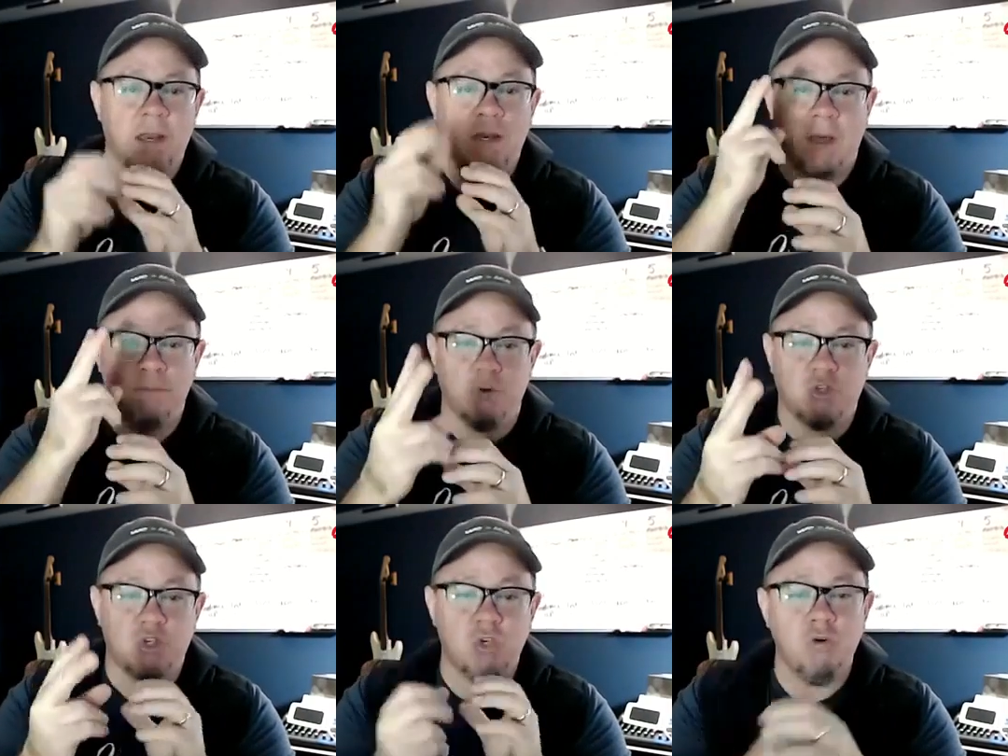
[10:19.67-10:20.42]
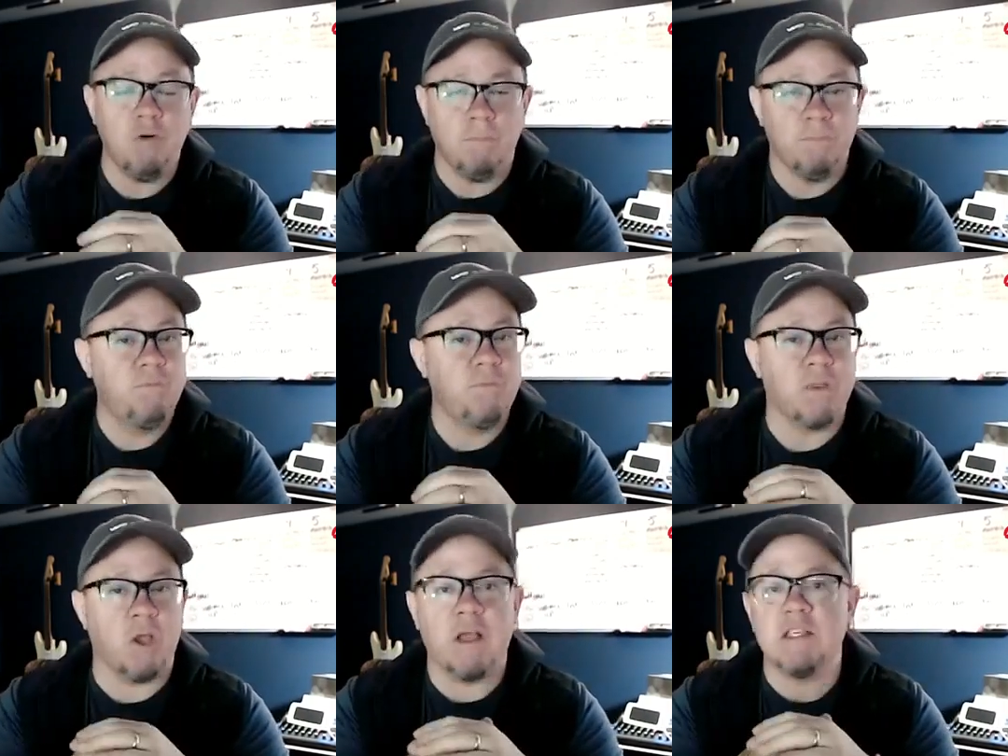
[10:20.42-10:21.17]
Number two,
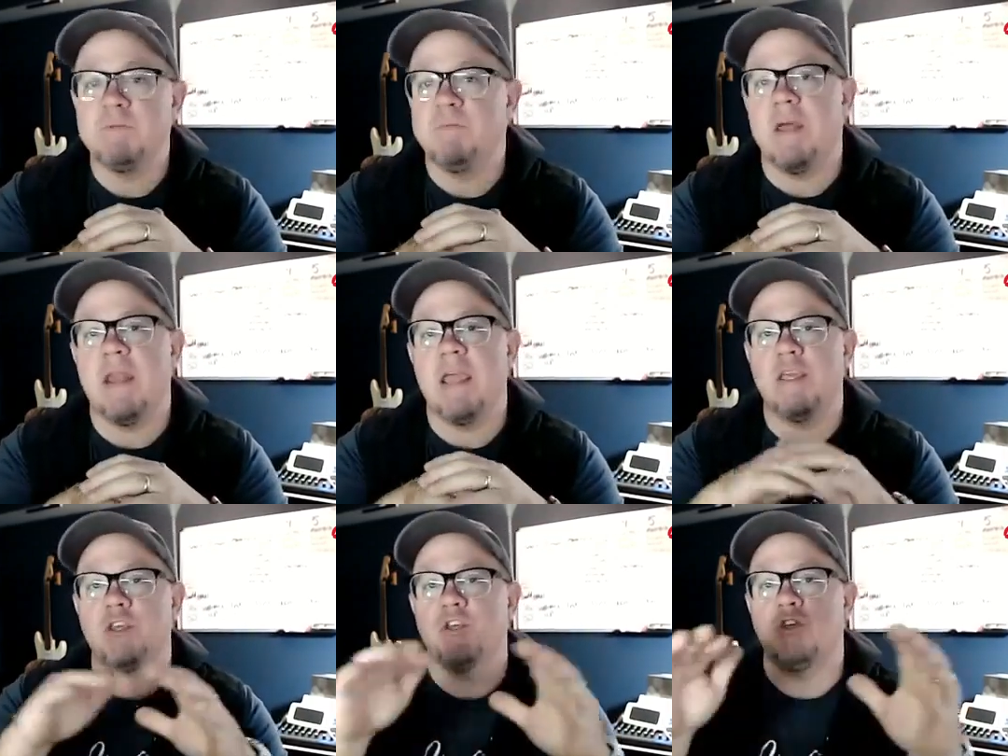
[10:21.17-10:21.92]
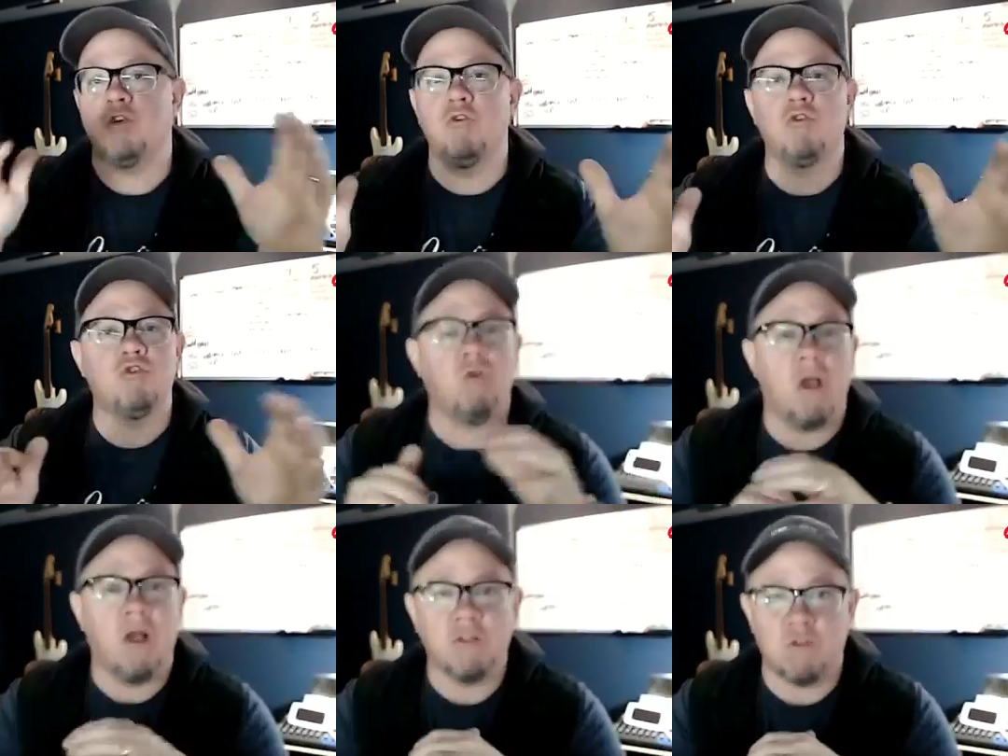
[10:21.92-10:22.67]
there has been a huge
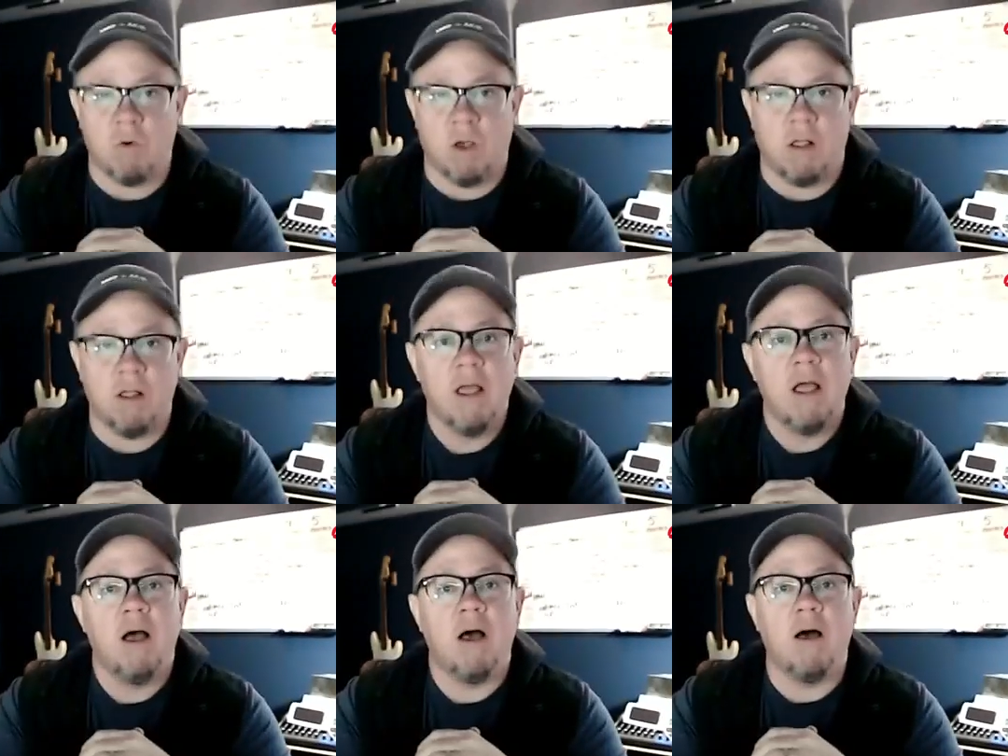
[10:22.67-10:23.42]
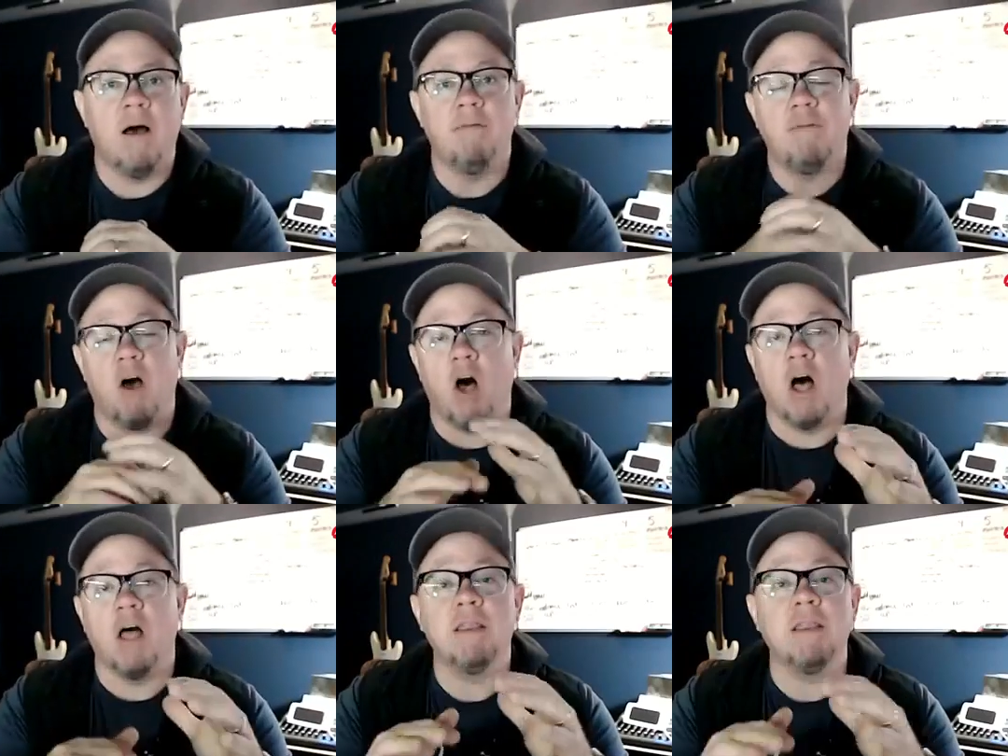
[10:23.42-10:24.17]
groundswell of
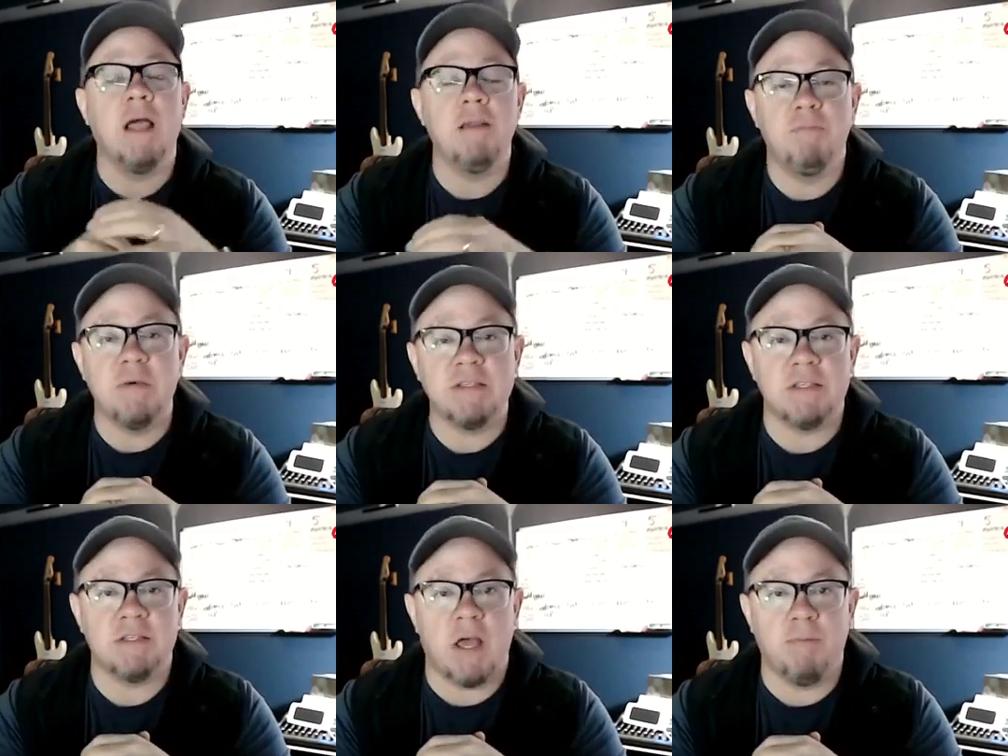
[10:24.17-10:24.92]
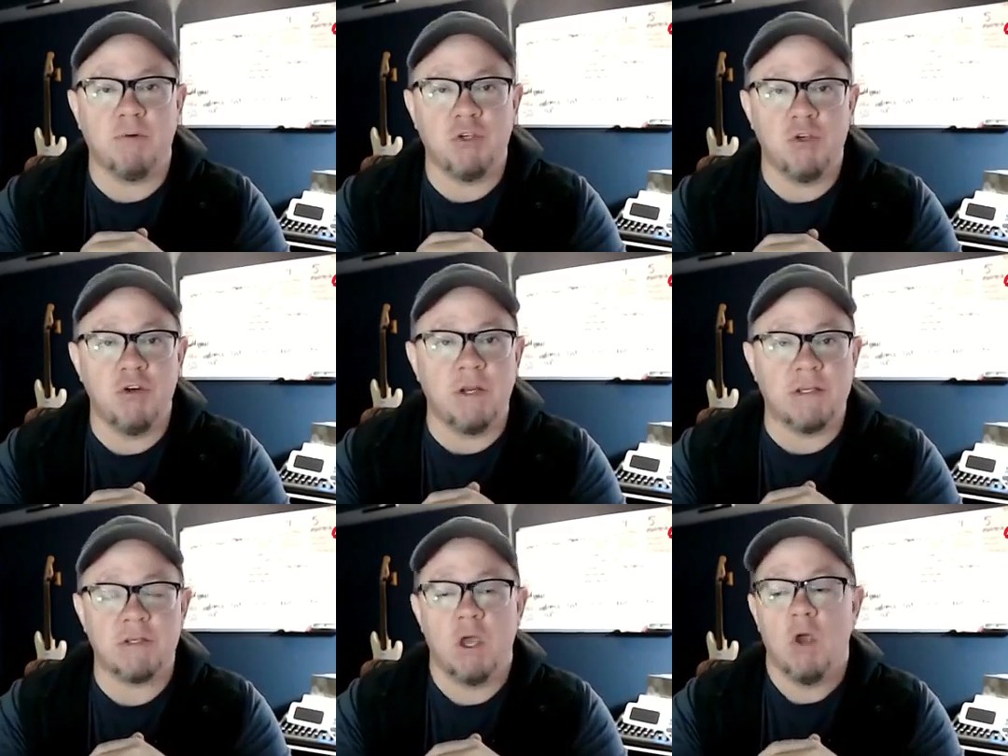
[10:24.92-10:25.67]
online business
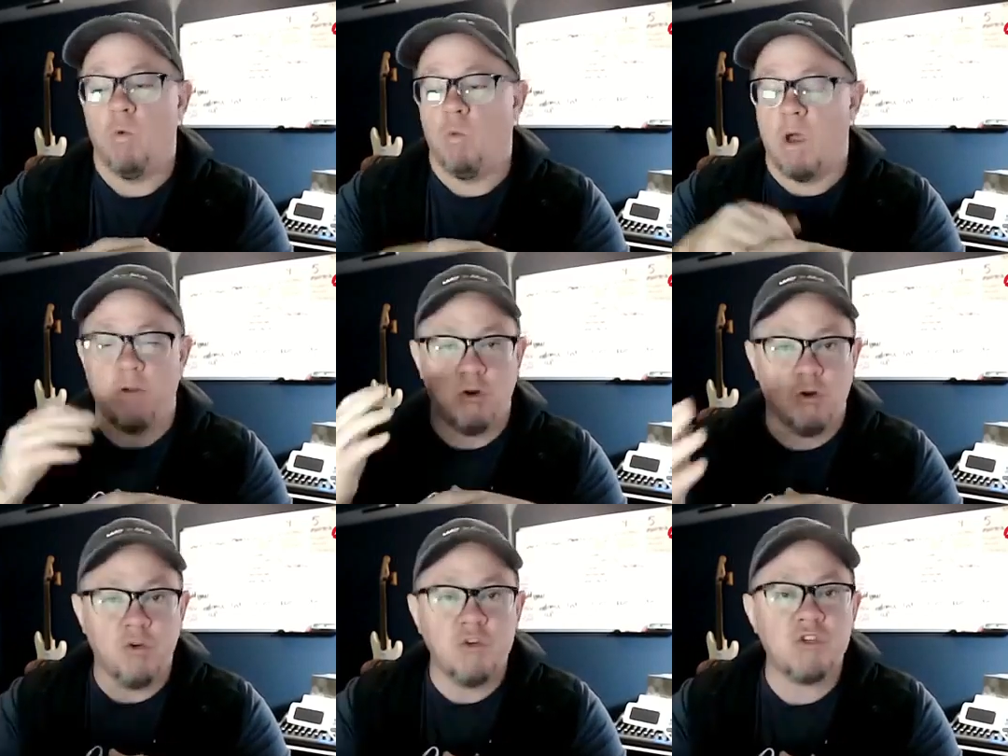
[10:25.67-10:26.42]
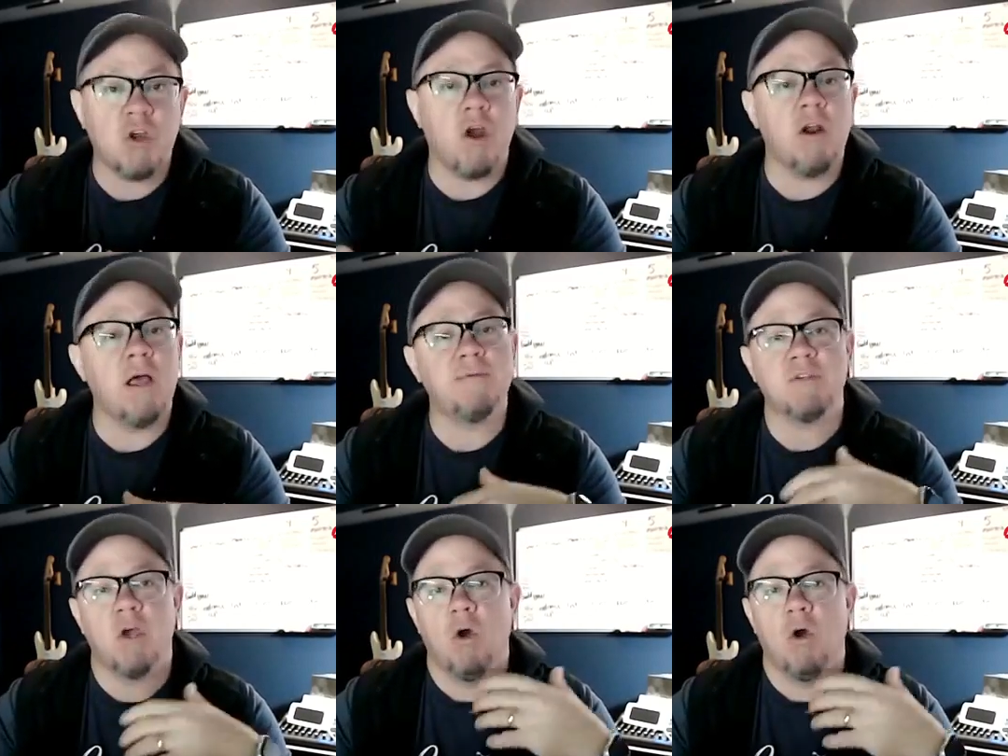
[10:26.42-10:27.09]
opportunities, whether new startups